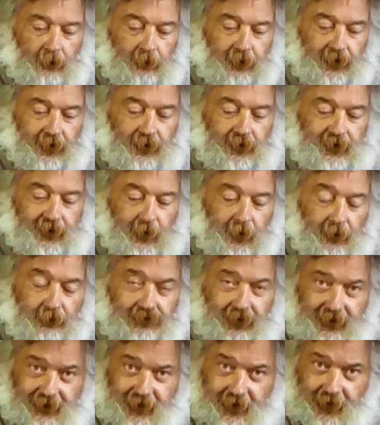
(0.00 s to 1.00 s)
but also on
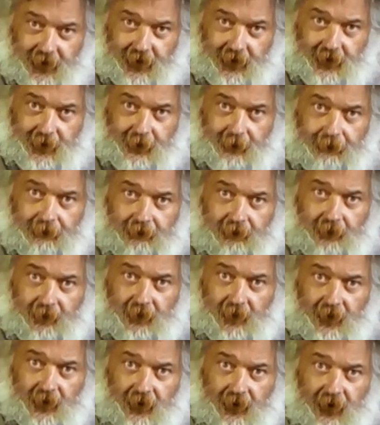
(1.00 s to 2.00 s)
precedent
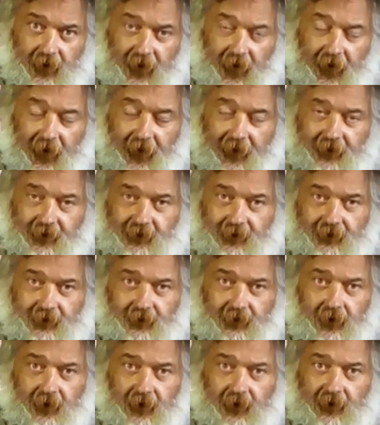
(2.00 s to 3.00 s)
and
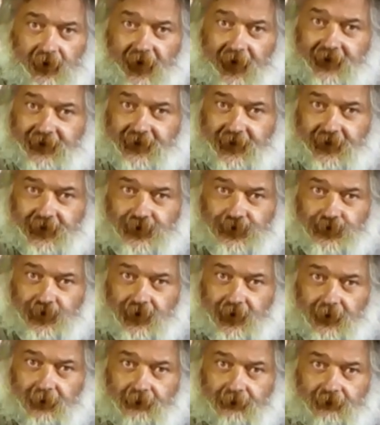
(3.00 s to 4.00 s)
case
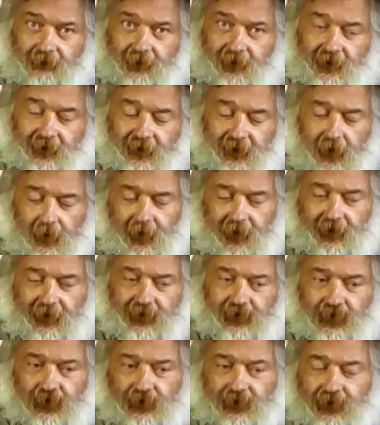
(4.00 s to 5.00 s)
history. So a
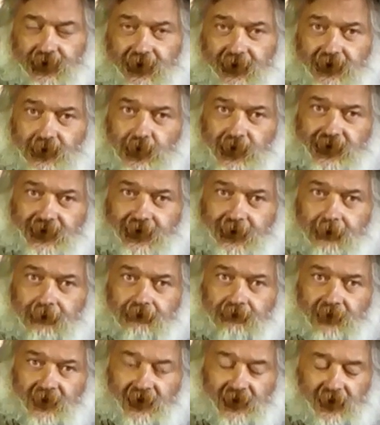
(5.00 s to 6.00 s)
judge in his wisdom
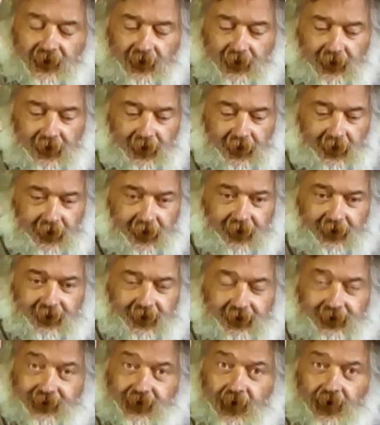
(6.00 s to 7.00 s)
can
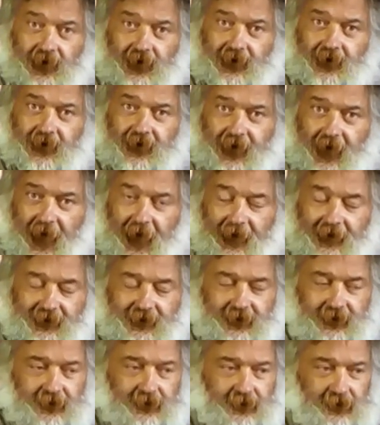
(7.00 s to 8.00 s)
decide
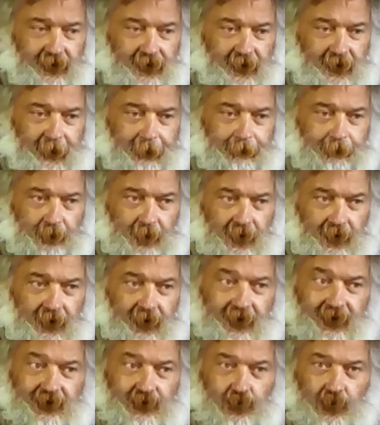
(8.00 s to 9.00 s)
that
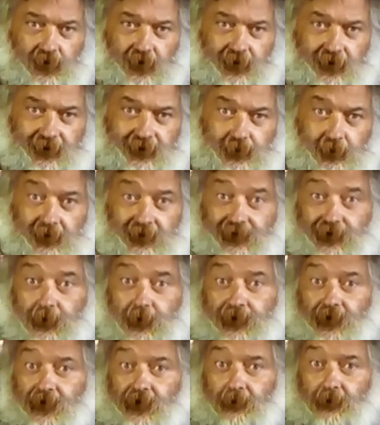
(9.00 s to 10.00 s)
these words, which
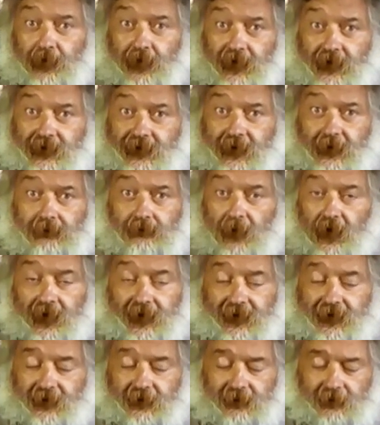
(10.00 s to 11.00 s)
to another person
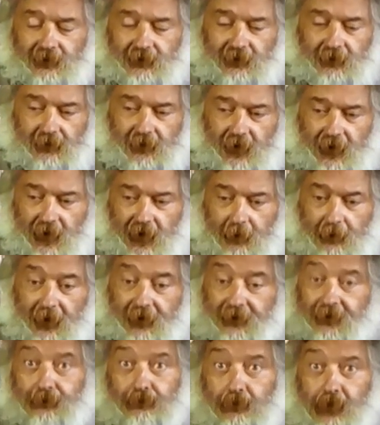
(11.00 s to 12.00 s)
might
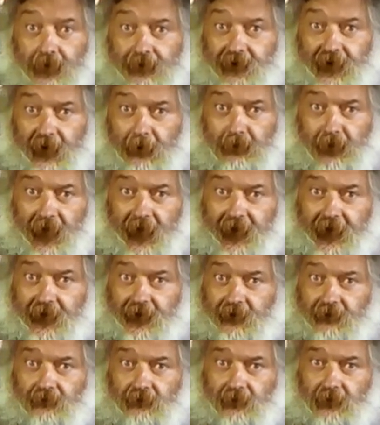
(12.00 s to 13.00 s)
be perfectly
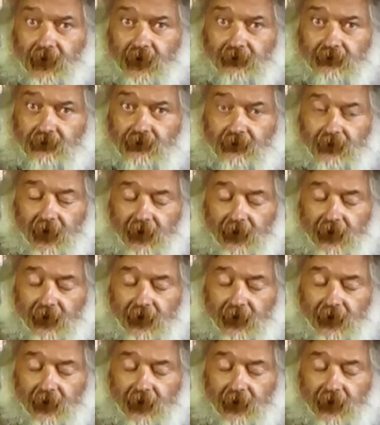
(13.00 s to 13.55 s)
plain and